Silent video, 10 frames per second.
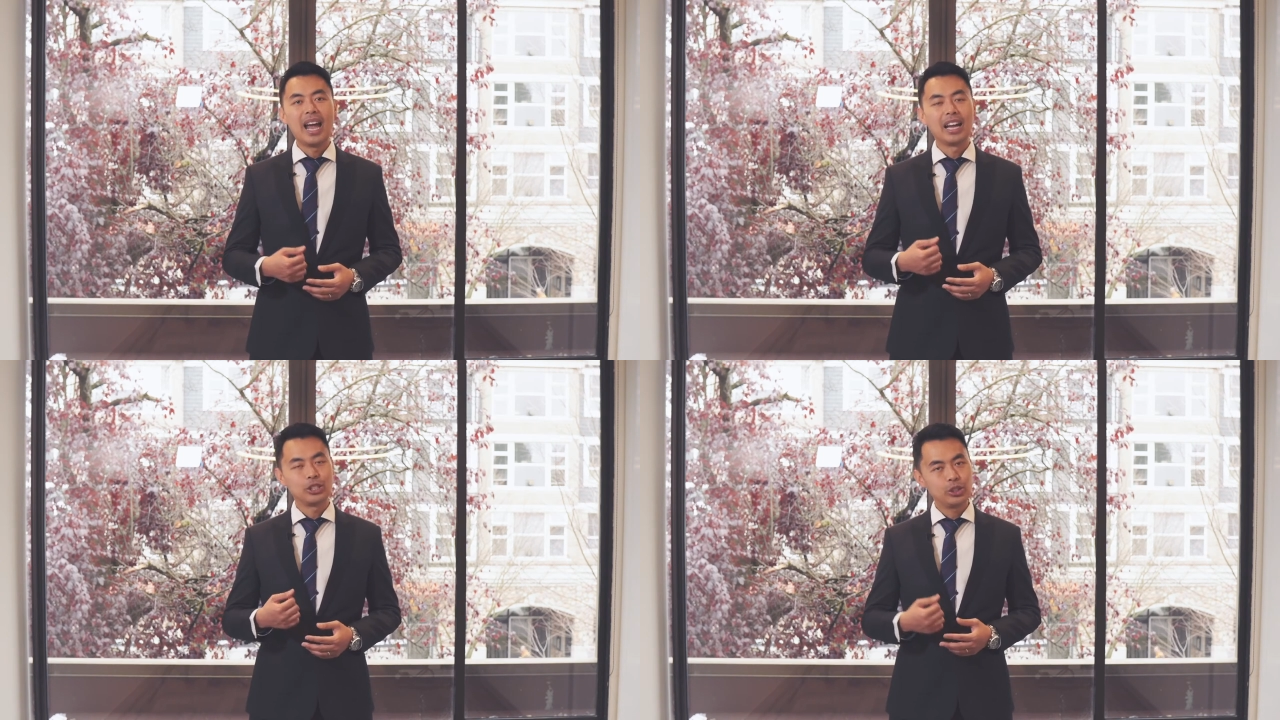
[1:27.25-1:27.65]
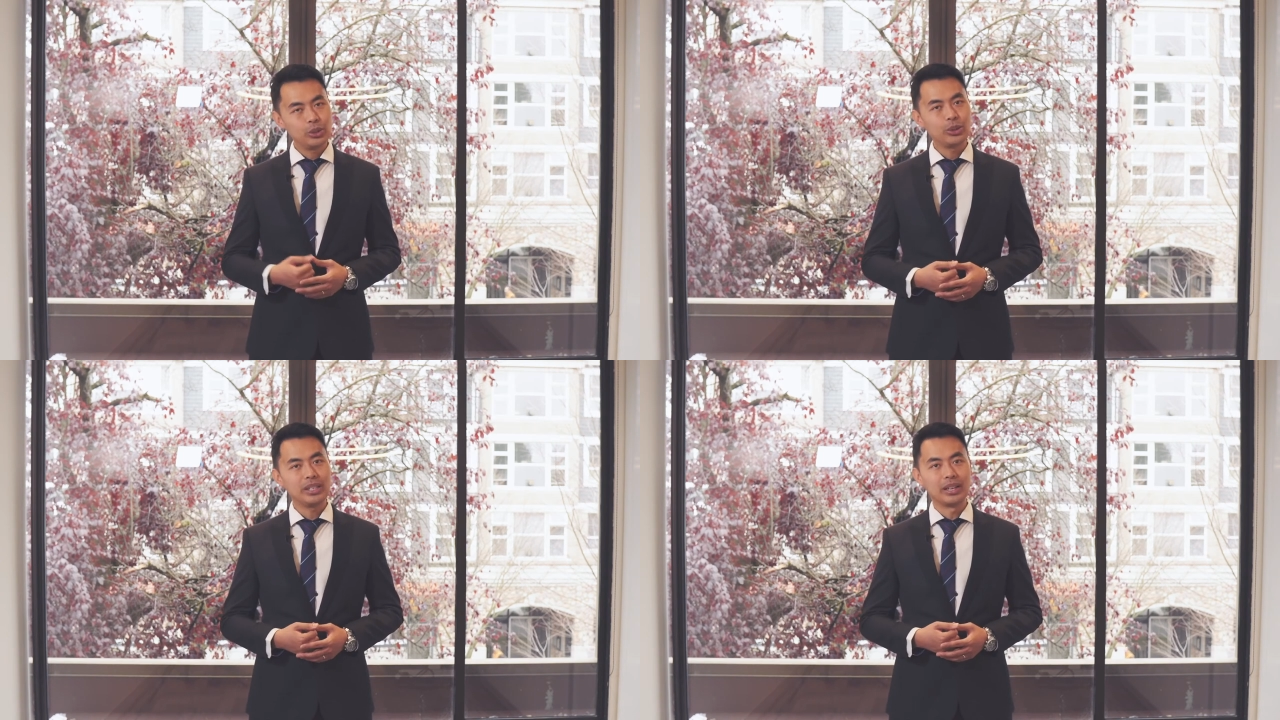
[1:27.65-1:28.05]
and
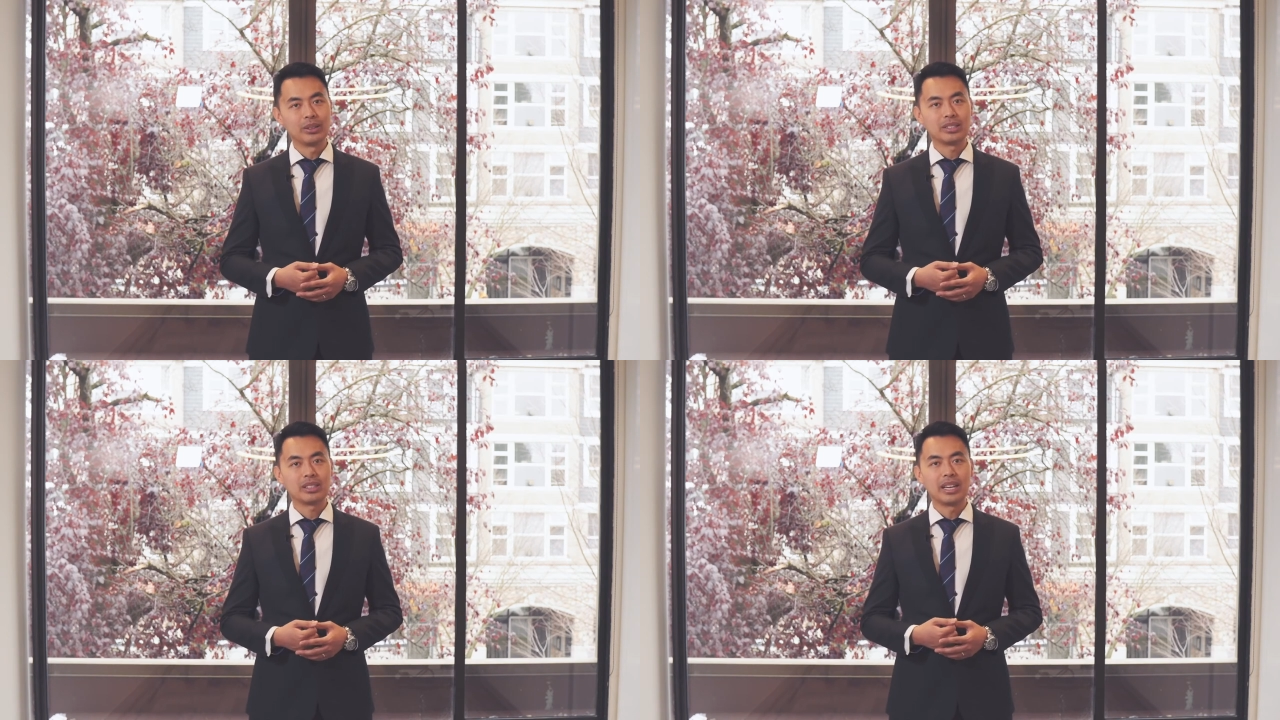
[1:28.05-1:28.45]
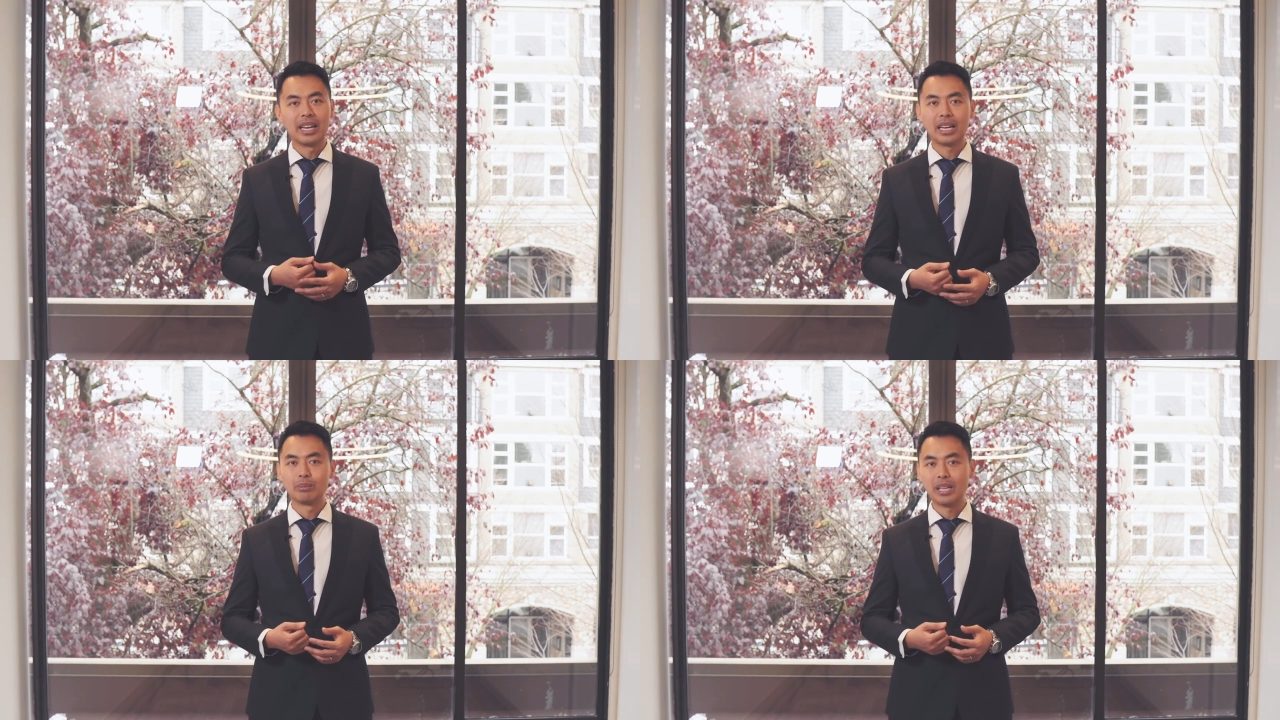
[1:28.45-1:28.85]
two years
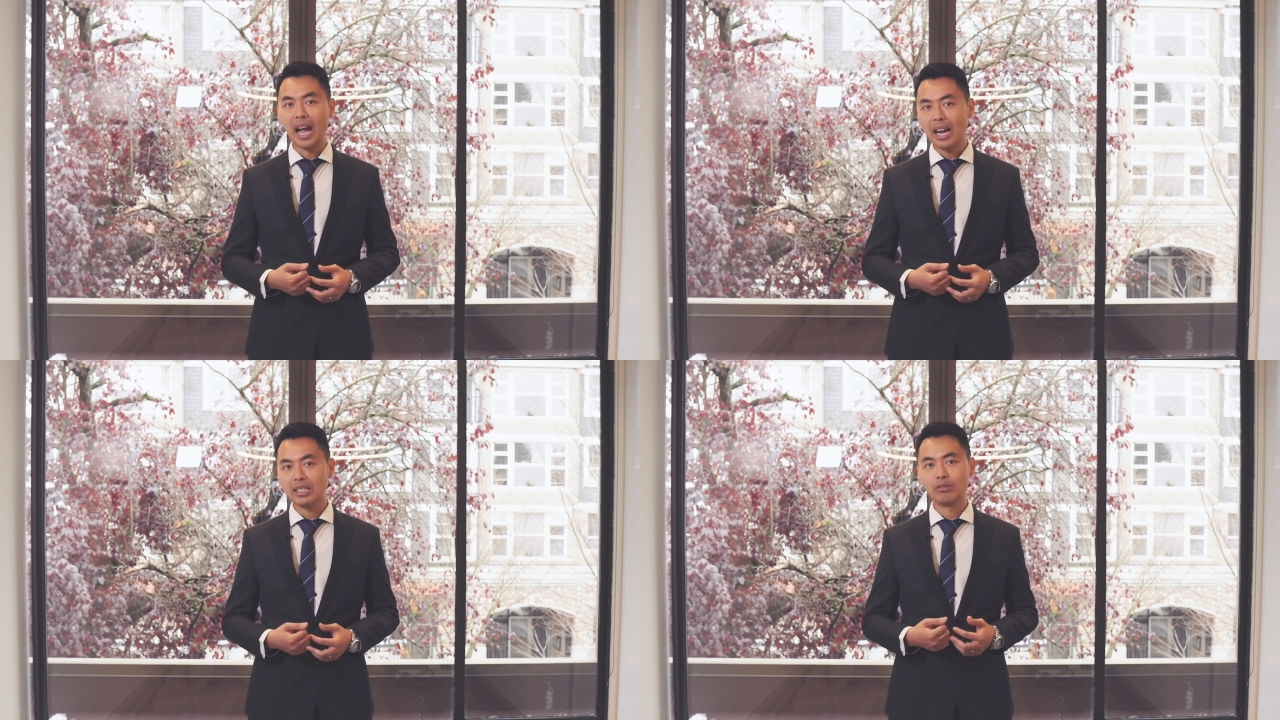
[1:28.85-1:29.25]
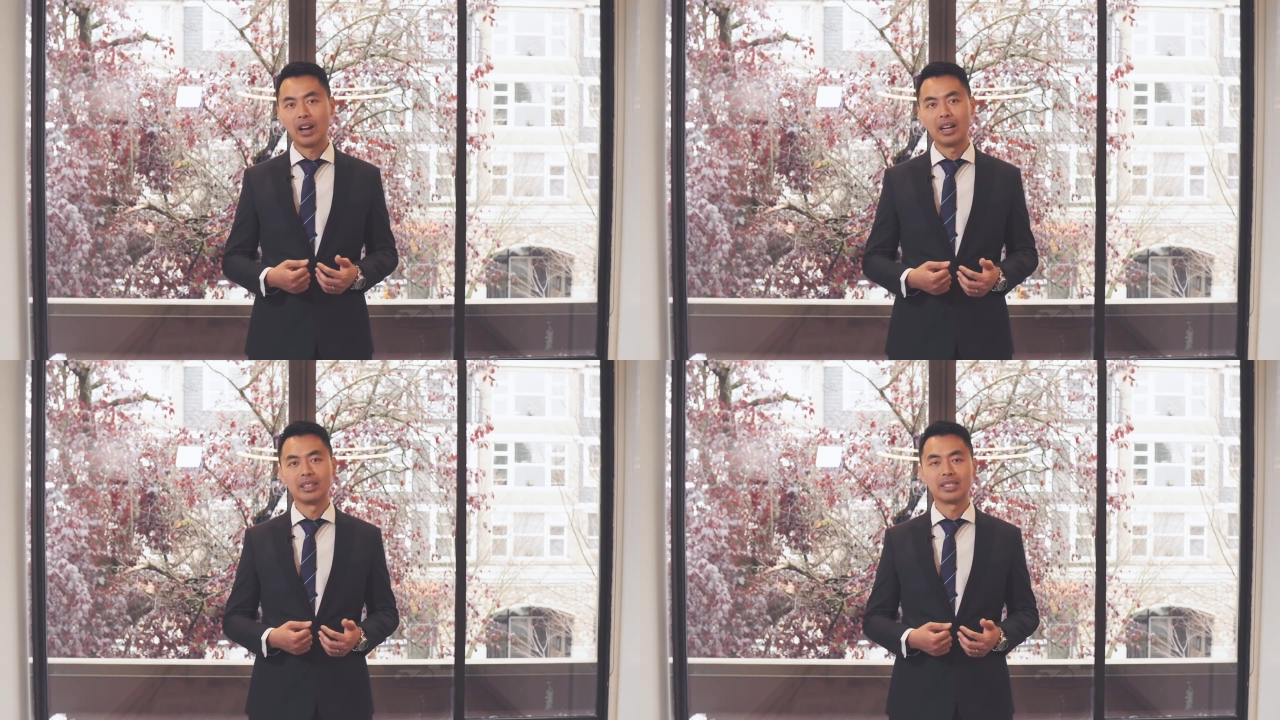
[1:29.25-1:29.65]
income tax
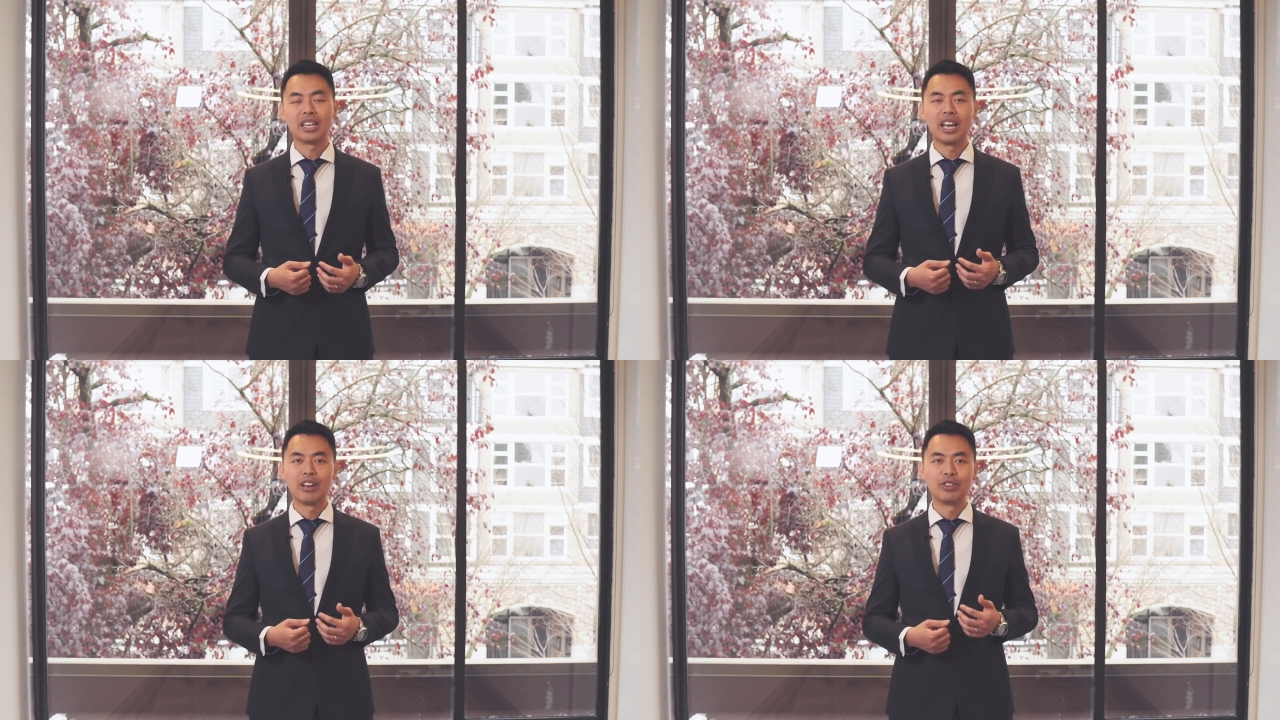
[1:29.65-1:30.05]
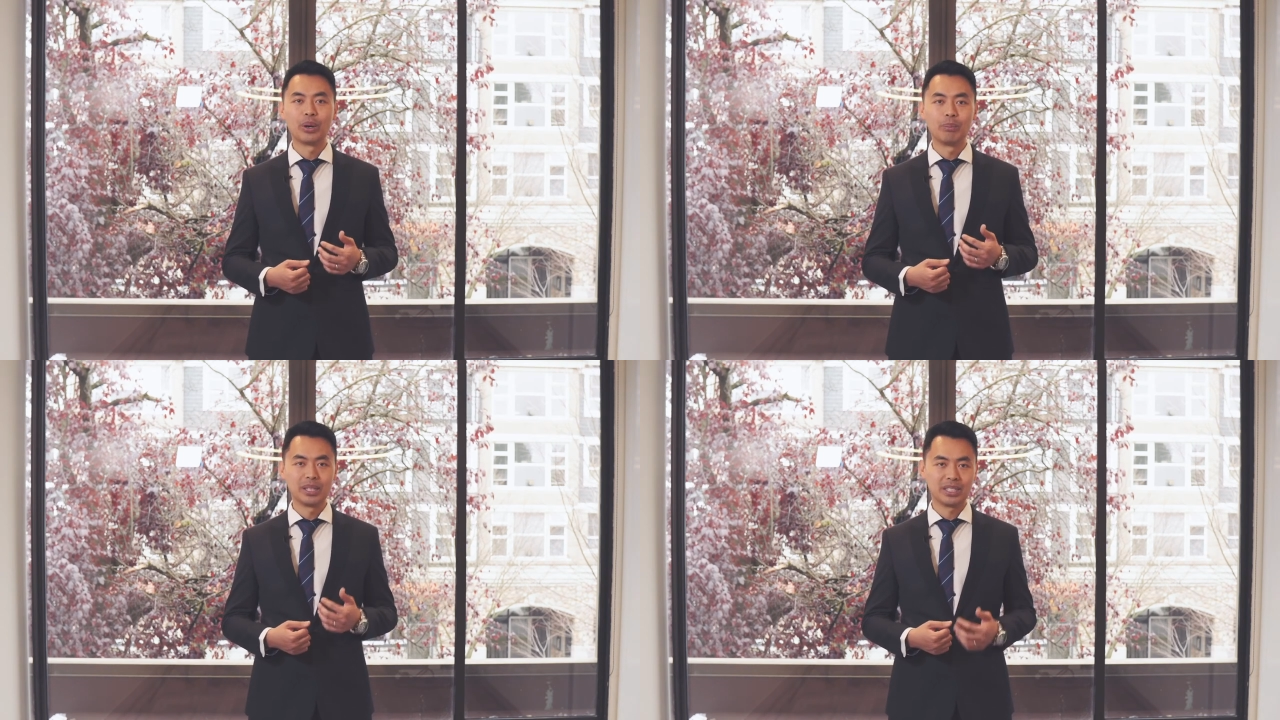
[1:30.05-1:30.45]
filings if you're a
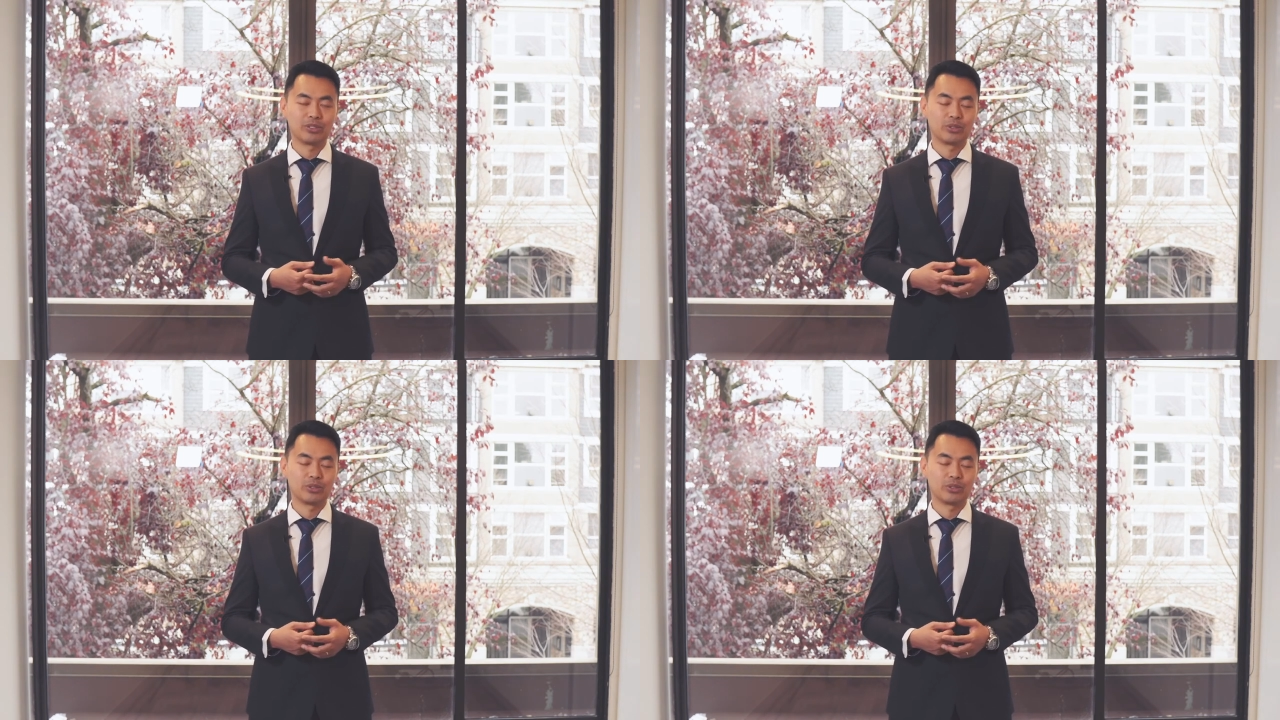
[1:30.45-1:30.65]
business